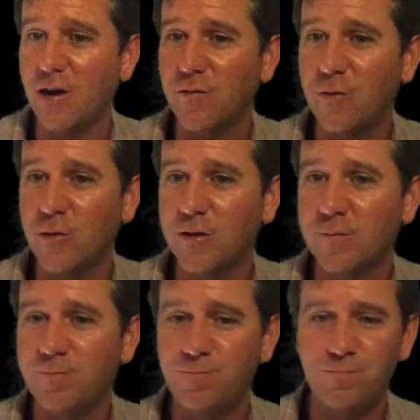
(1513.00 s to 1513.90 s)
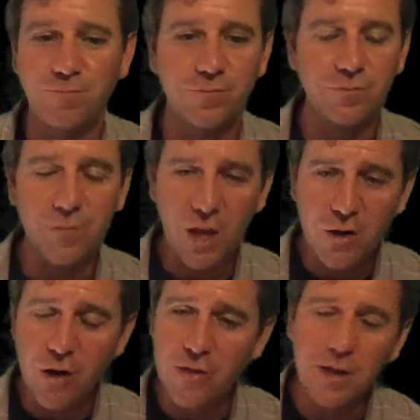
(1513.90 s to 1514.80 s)
of course.
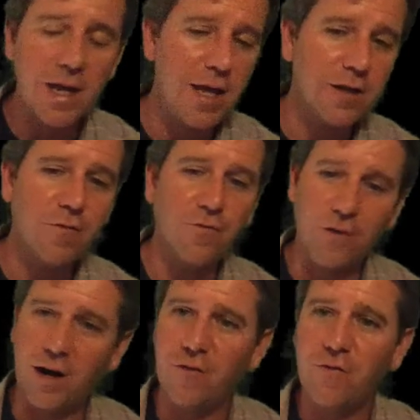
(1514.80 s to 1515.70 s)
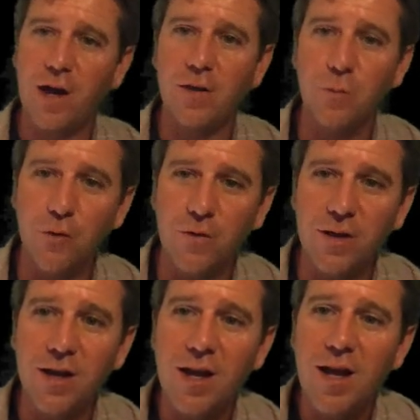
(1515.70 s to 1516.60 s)
Now, this is a very
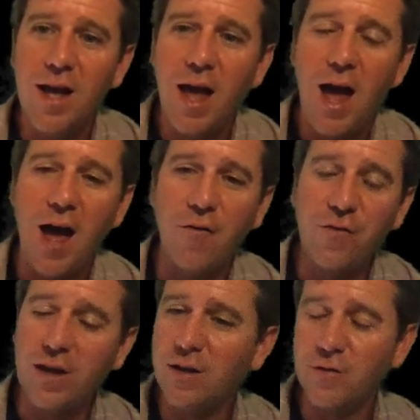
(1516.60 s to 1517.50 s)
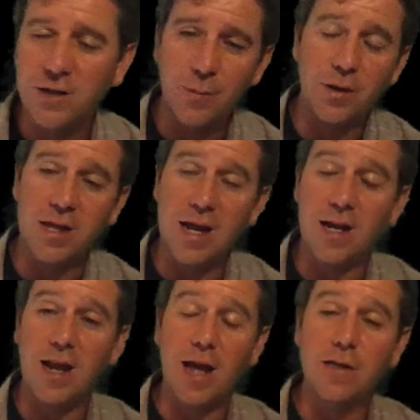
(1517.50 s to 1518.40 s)
fast-moving field. For example, at the end
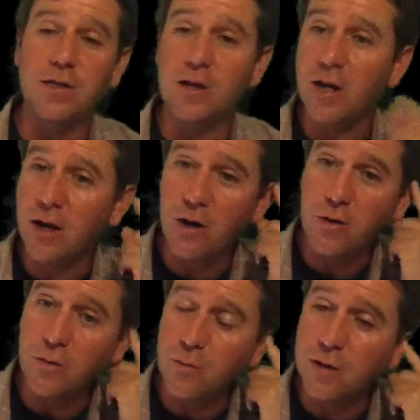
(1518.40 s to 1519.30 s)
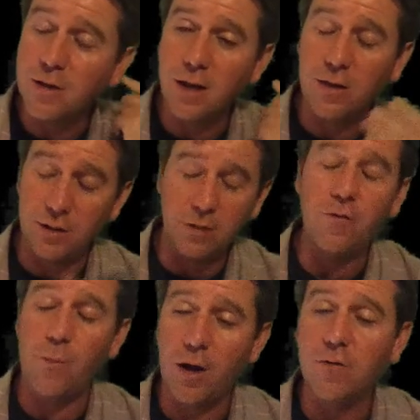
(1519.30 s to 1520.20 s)
of last year here, there was, this is
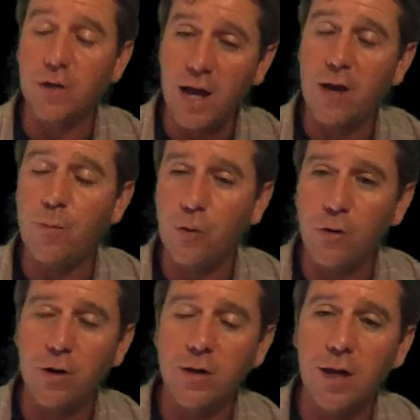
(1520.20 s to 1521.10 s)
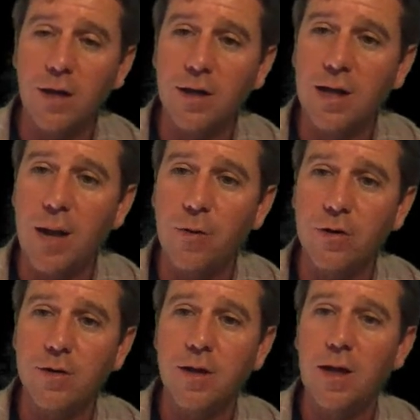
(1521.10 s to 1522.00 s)
from Oxford Nanopore and
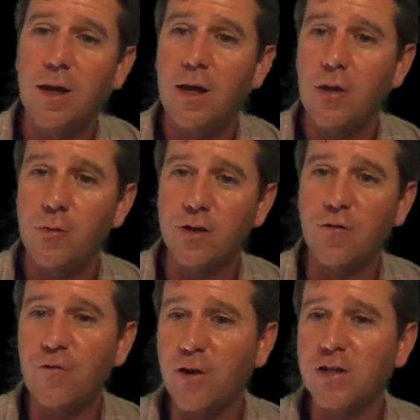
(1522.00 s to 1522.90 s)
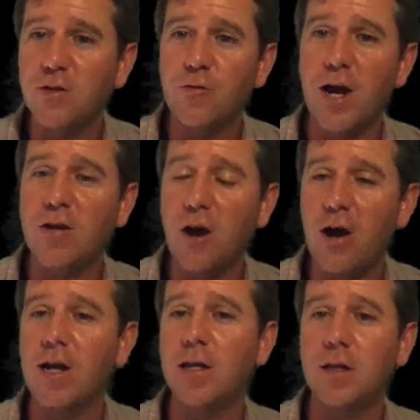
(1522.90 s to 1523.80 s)
collaborators, there was the first direct
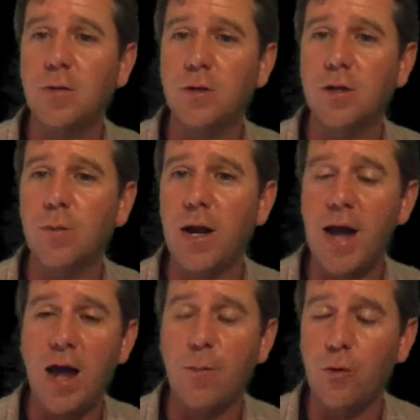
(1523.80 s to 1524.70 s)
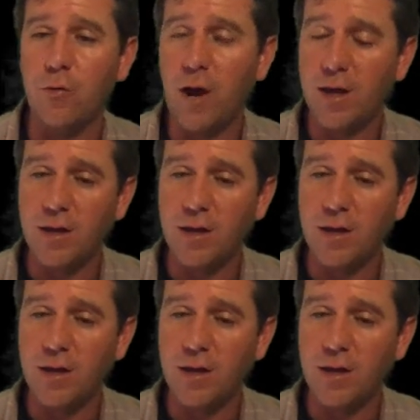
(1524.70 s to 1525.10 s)
RNA sequencing by nanopore, rather